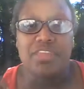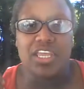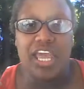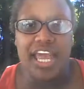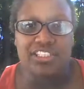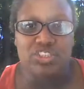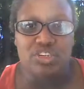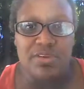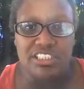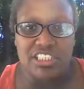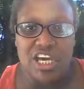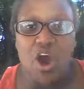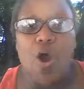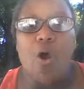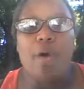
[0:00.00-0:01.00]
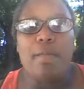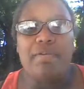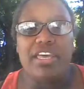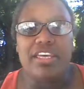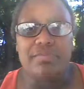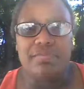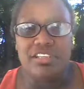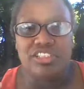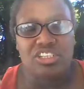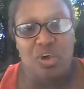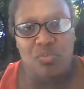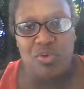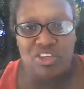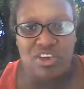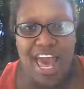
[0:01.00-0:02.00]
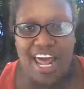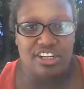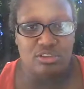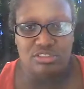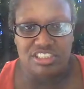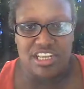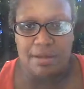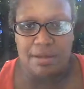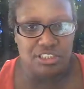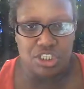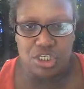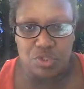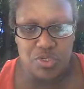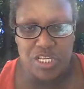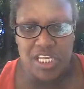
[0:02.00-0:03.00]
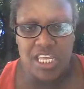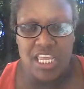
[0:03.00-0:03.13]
and too much combing but you know you got to do something to it